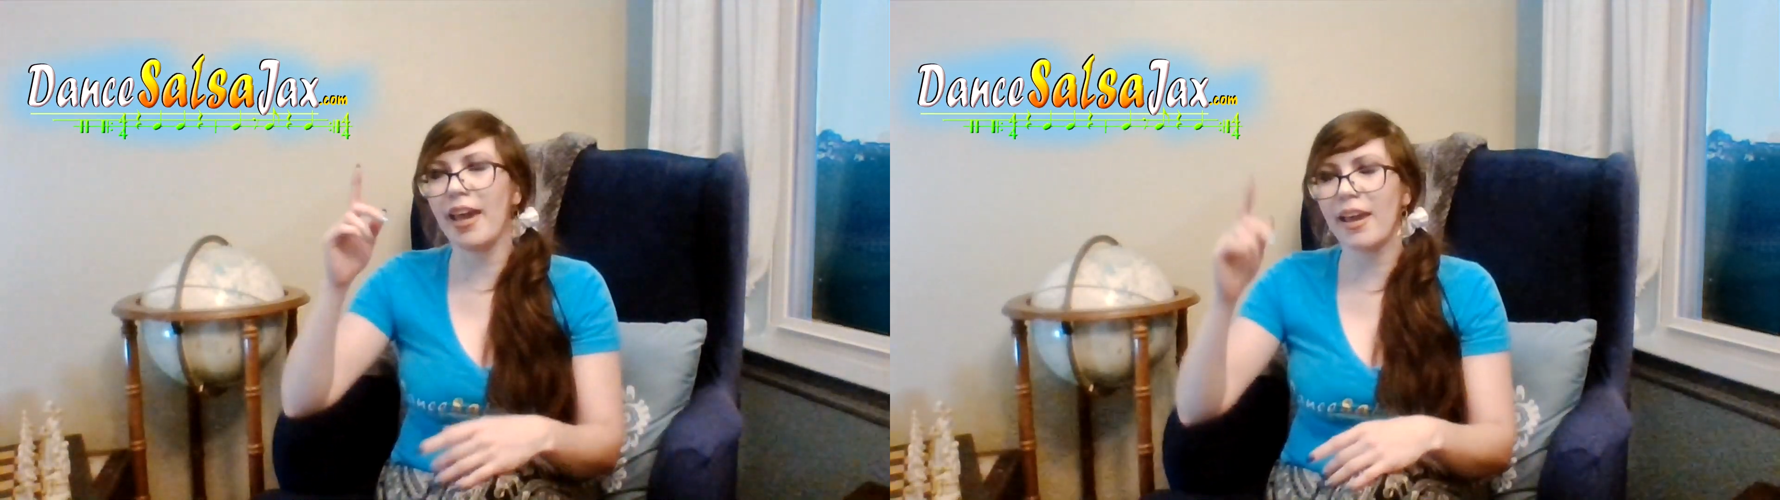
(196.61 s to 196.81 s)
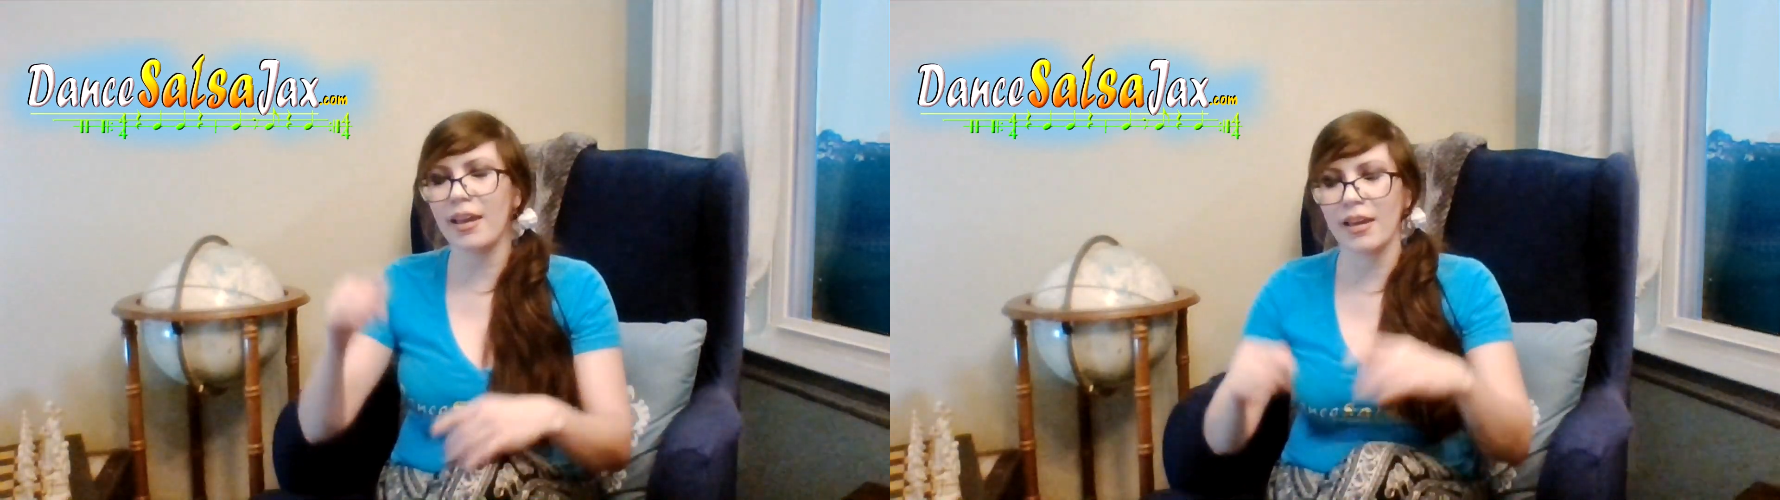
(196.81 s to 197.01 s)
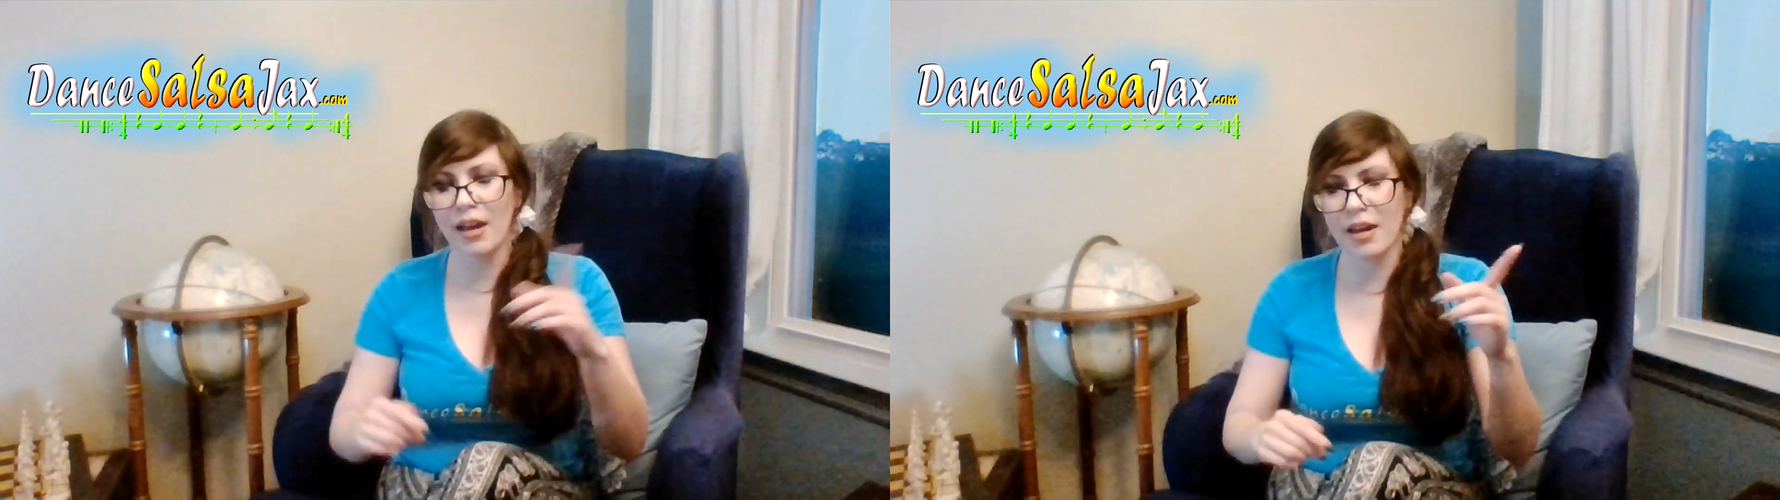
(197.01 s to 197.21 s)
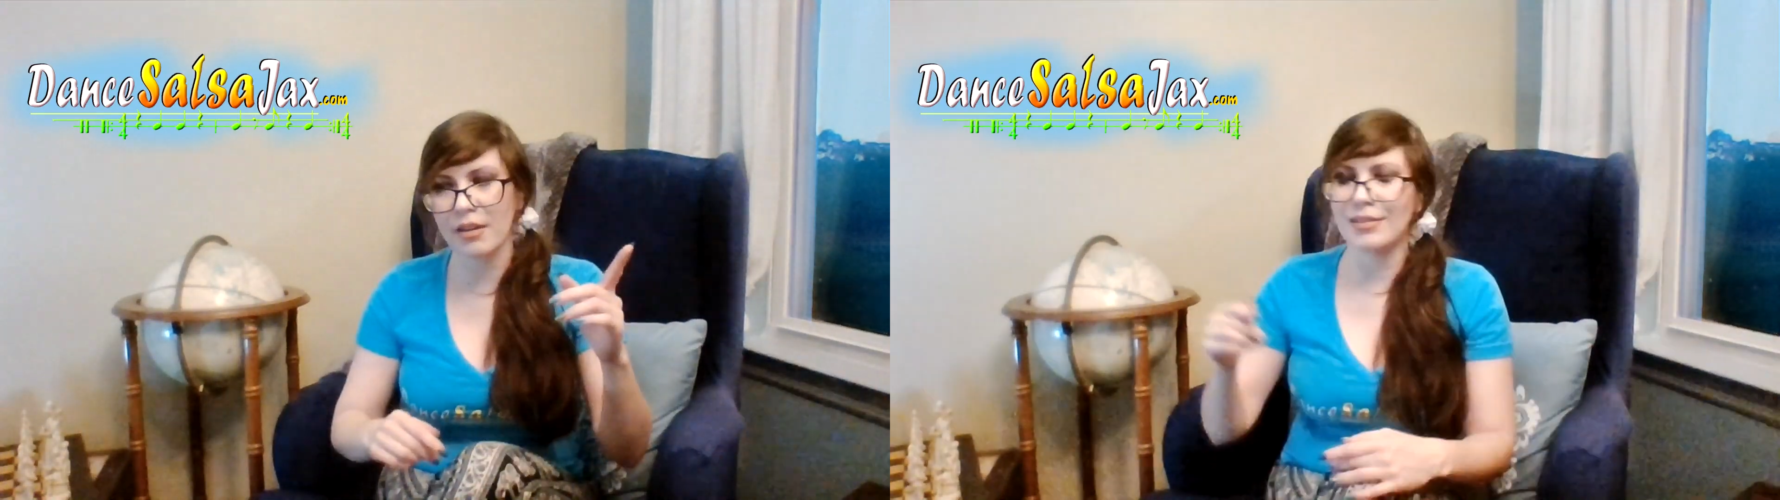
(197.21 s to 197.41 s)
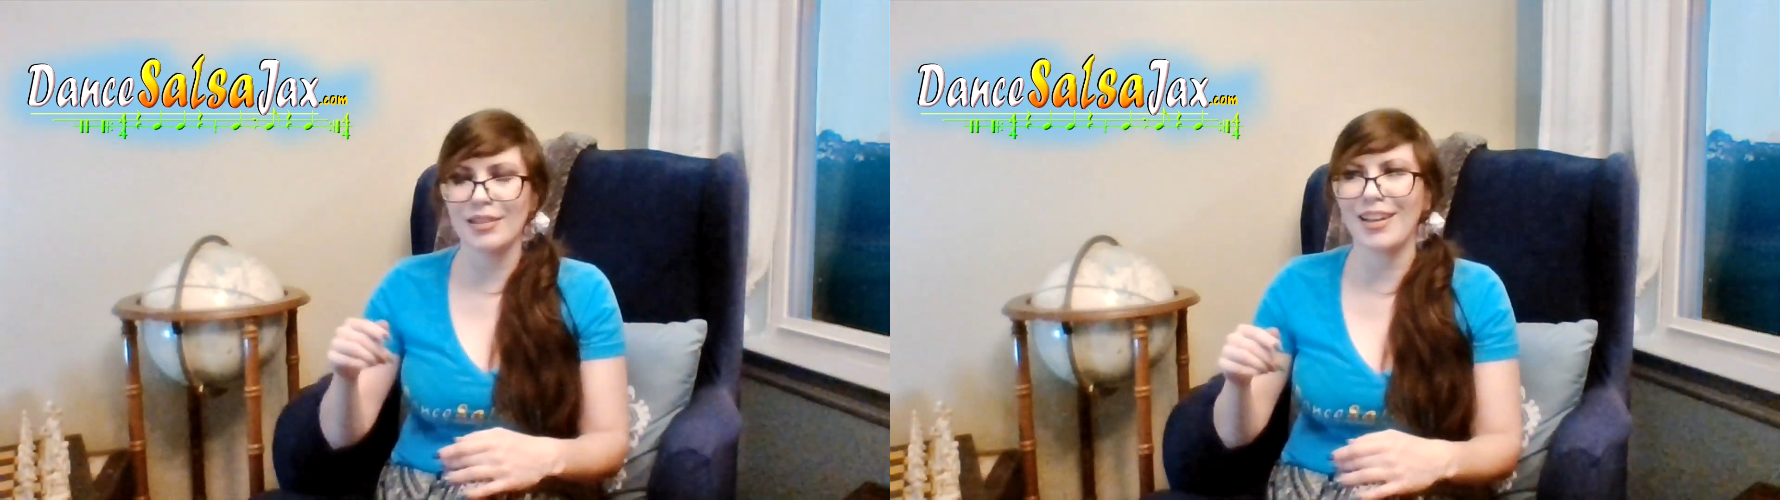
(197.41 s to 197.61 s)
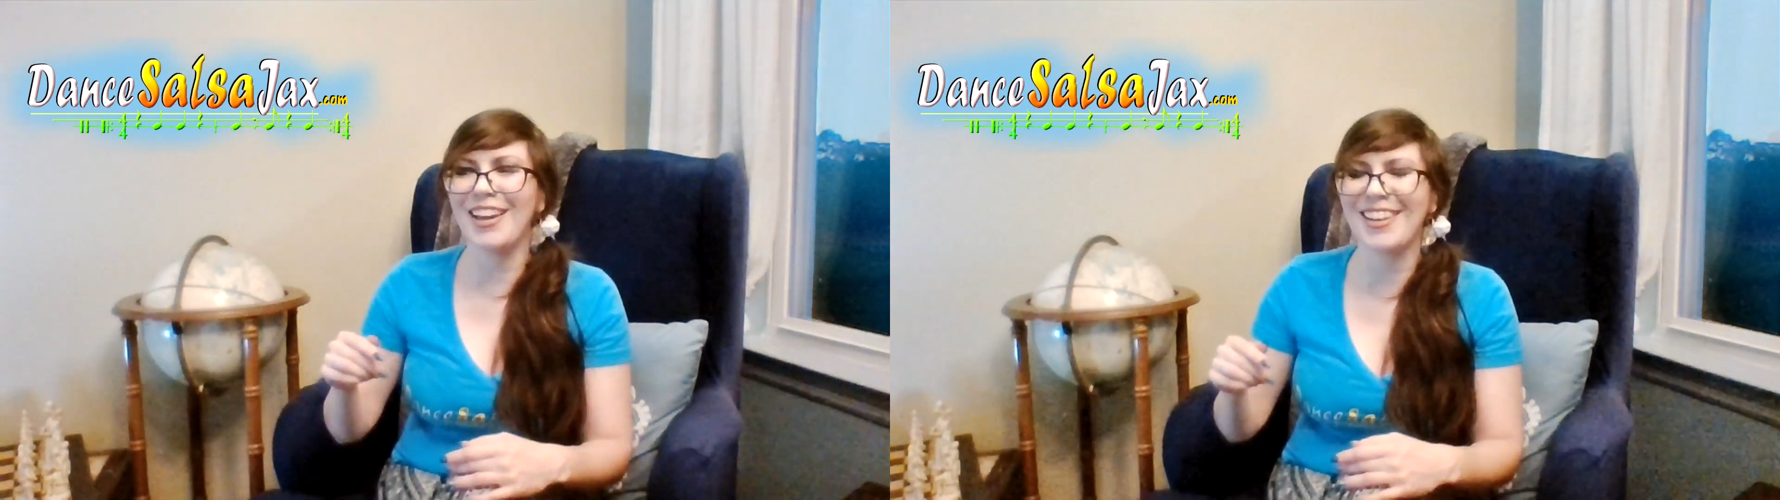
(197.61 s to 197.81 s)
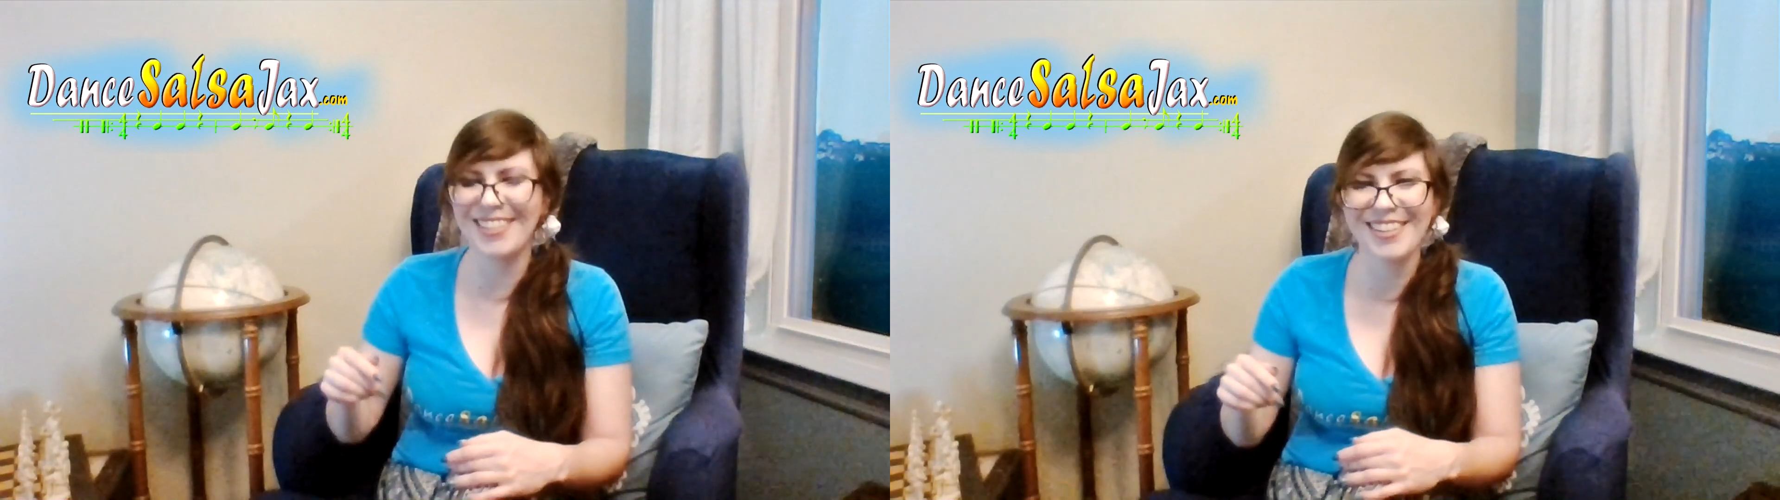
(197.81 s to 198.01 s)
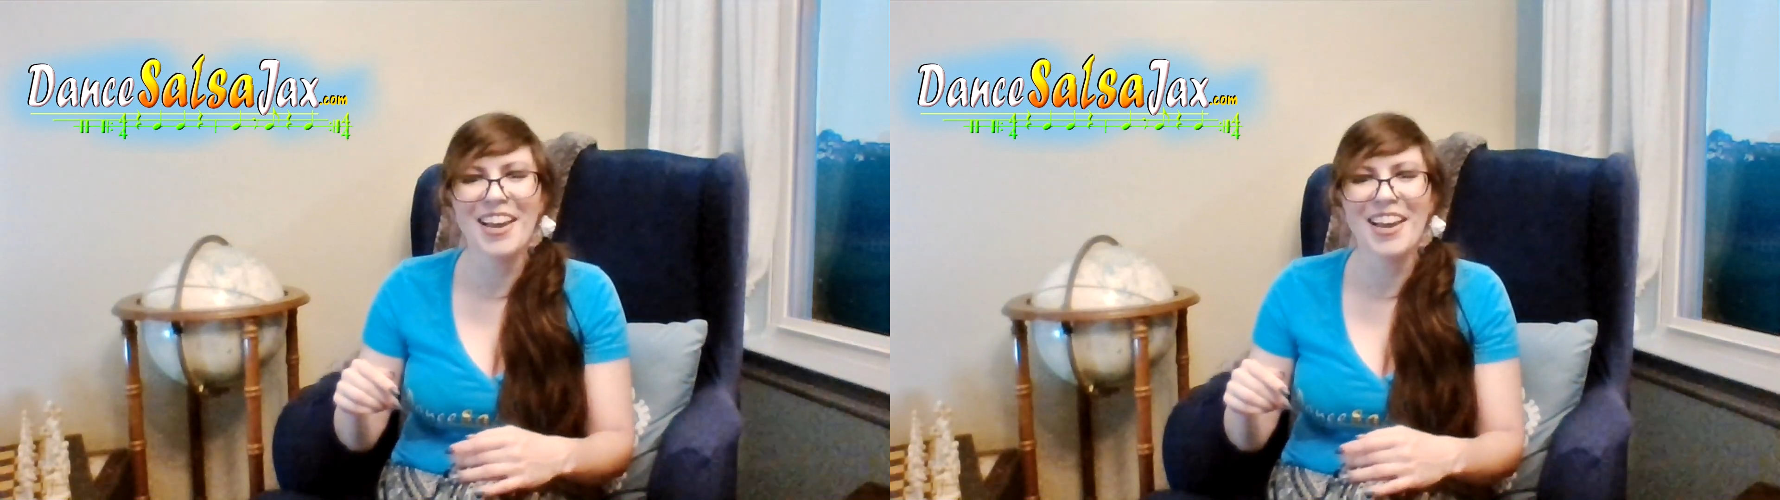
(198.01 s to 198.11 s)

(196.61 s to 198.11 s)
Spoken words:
A, F, D.